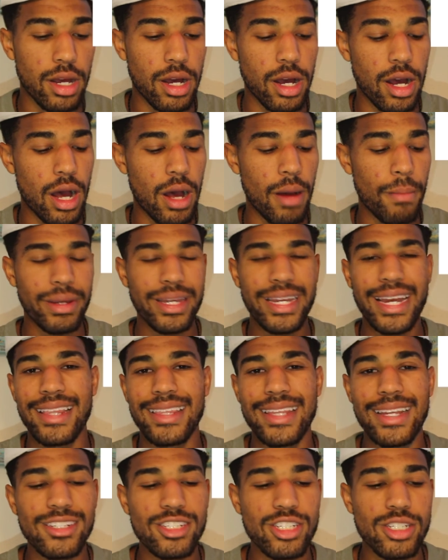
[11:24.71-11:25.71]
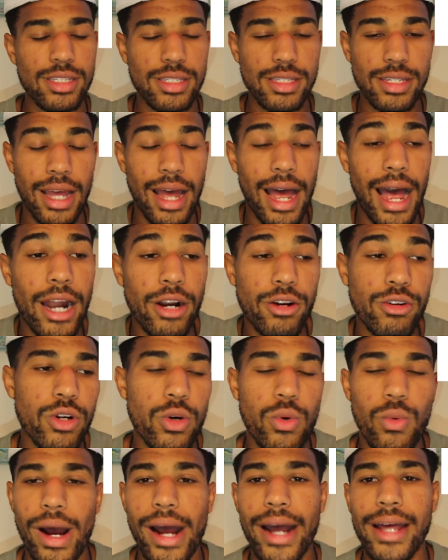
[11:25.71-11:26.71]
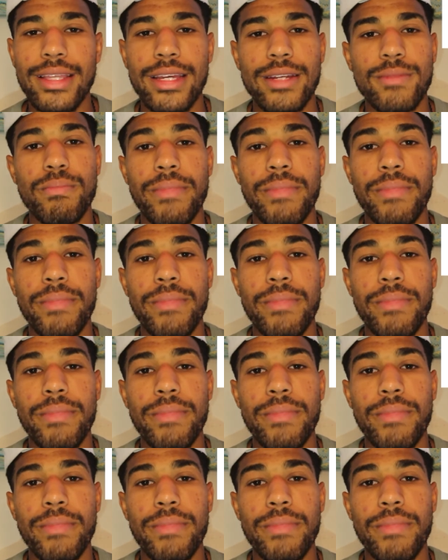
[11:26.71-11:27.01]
But yeah, that just, I don't know why they